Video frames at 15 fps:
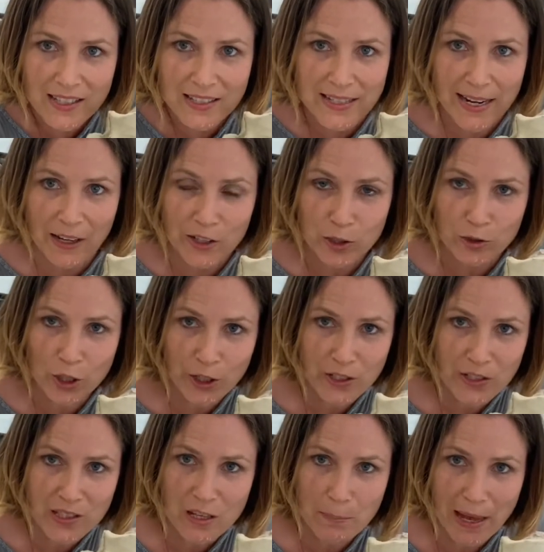Now you'll notice
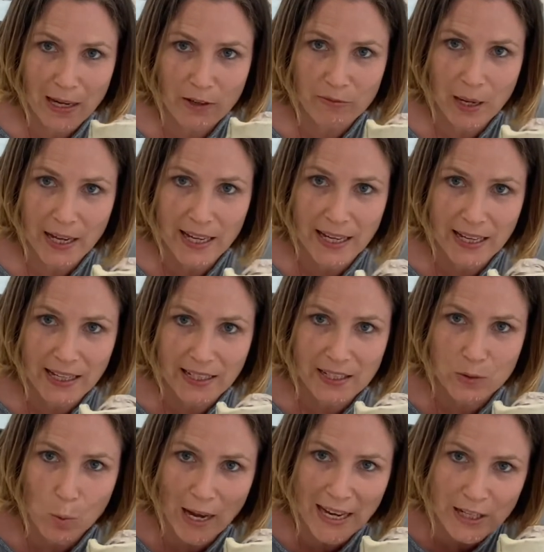the back of my head is
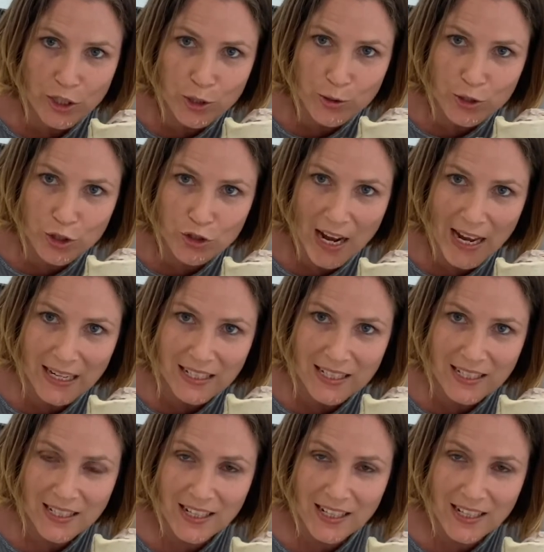way too straight.